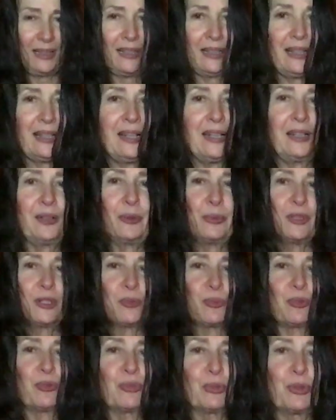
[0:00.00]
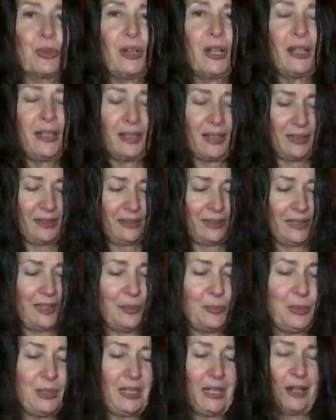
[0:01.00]
I always, before I cut the
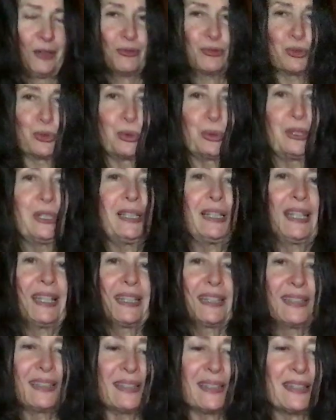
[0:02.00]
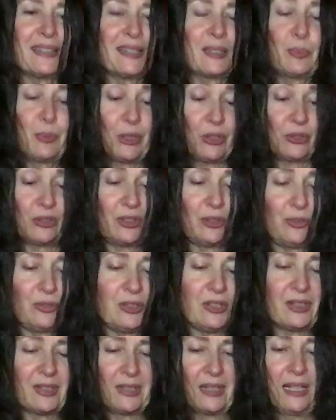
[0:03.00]
lemon, I roll it like this, especially if
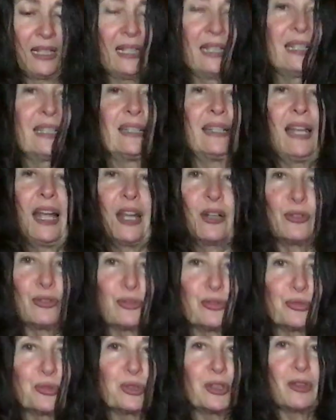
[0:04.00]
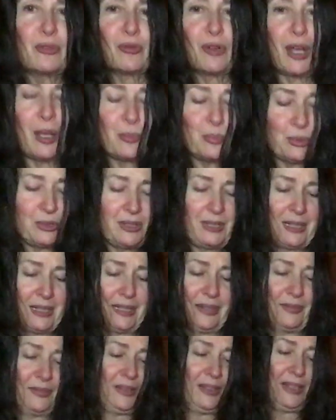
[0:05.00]
it's not fully ripened,
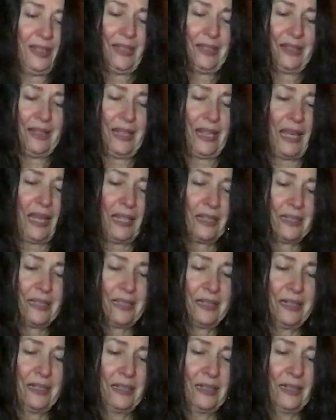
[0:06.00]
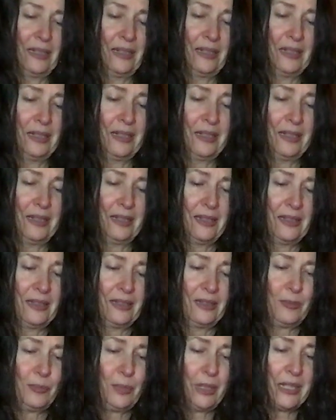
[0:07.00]
and that
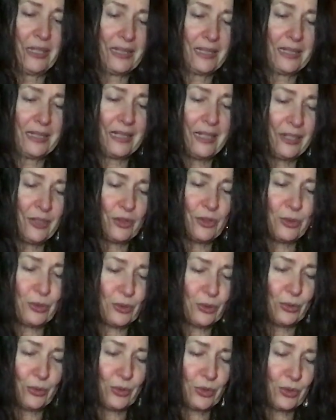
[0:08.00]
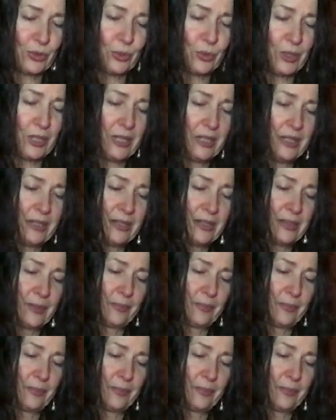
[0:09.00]
makes it easier to squeeze.